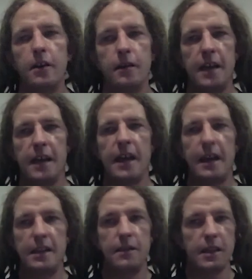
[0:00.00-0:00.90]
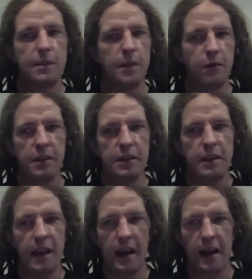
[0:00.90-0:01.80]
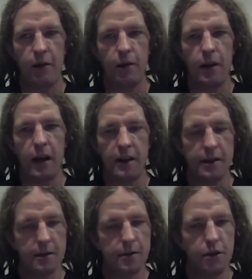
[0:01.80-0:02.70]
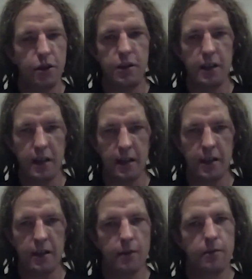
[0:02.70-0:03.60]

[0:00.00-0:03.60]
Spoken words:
decades of experience now at choosing